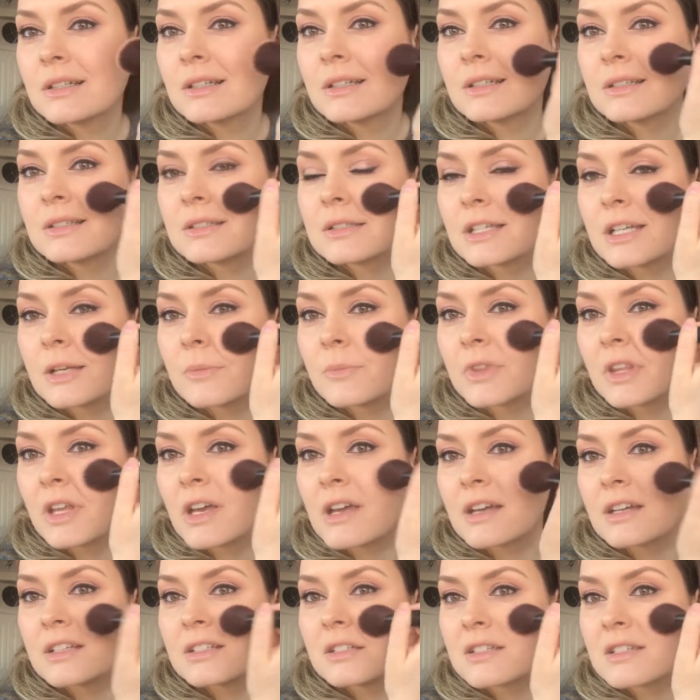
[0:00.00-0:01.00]
Same thing,
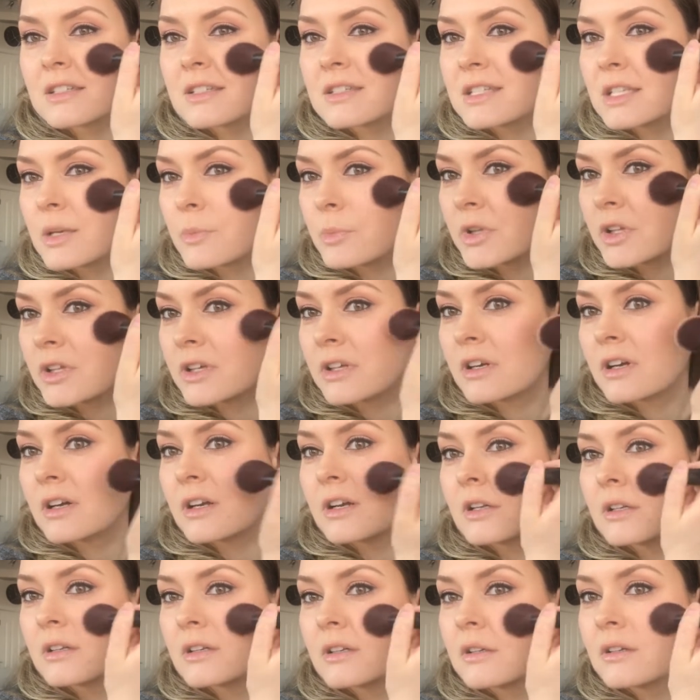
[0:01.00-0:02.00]
I just stipple it
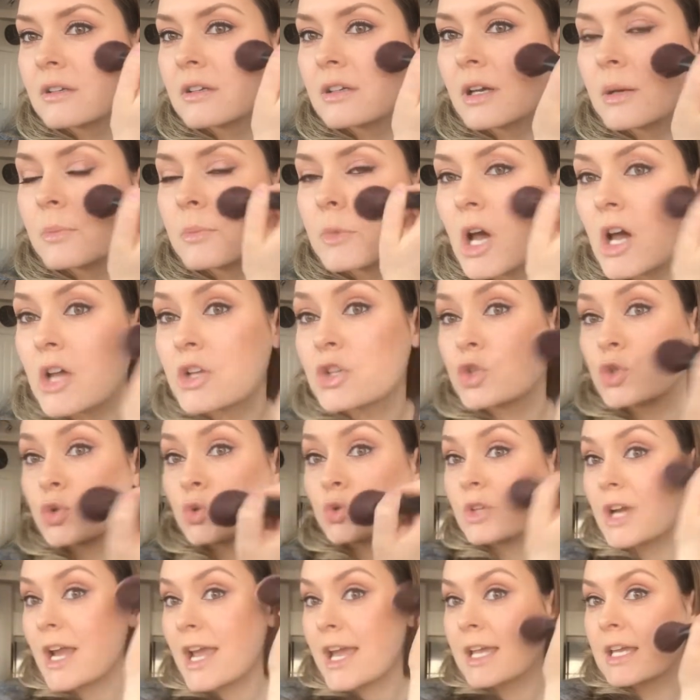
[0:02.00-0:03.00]
on. I'm not
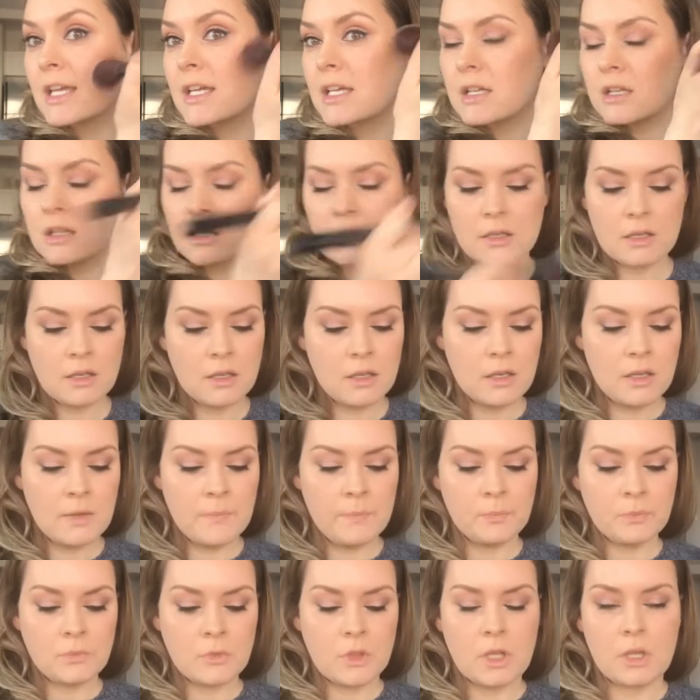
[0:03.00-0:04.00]
dragging,
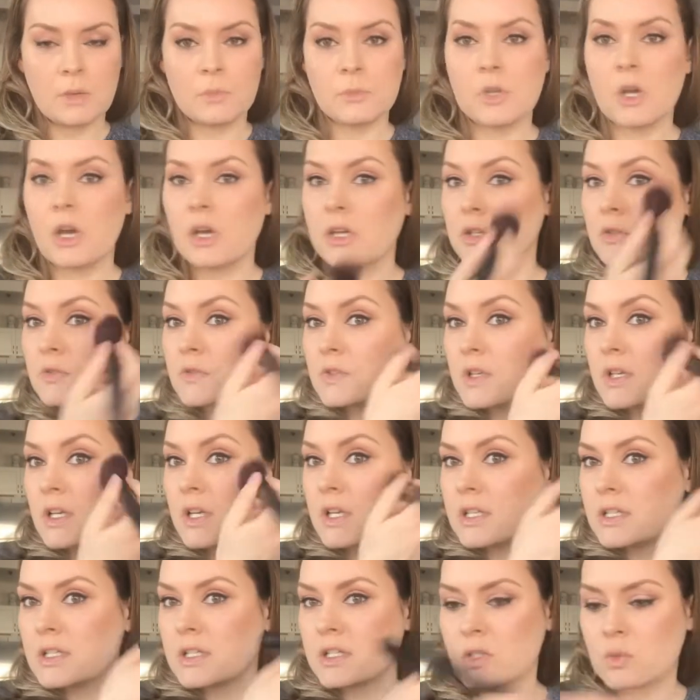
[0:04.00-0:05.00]
I'm not using
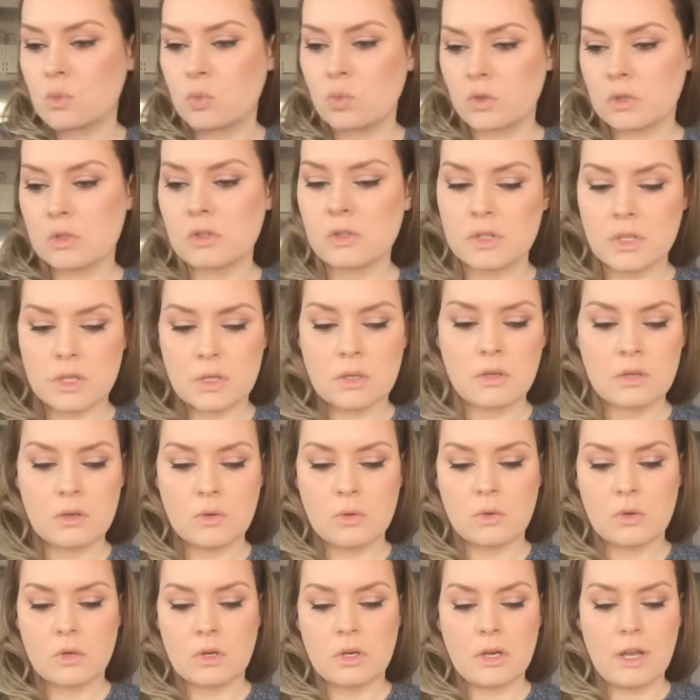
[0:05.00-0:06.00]
any swirling
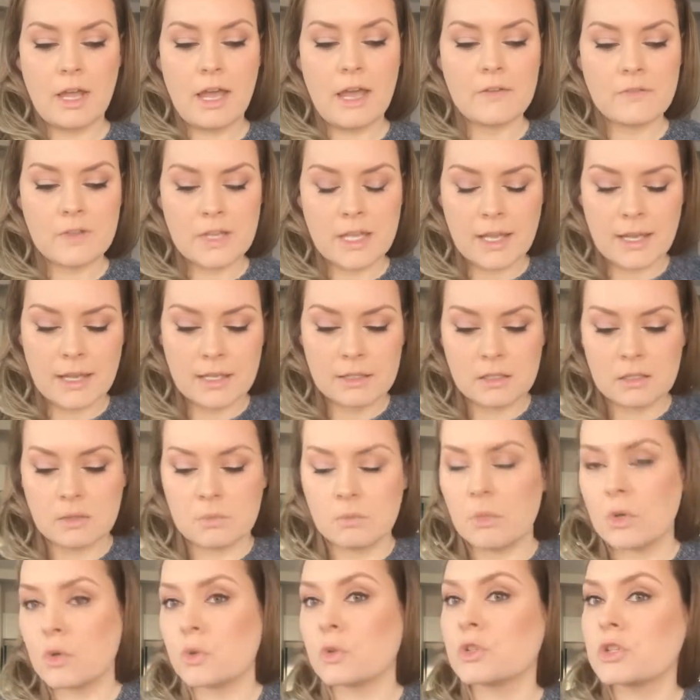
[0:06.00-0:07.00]
or heavy-handed
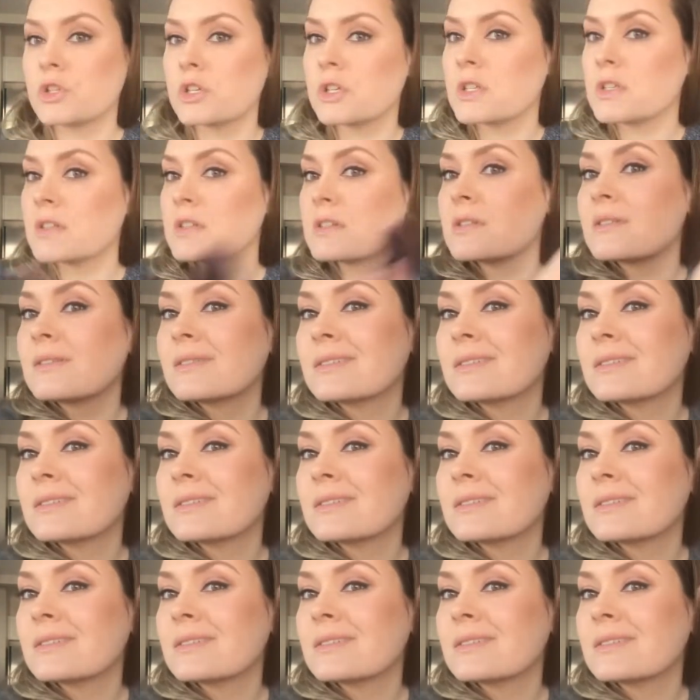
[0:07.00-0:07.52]
motions.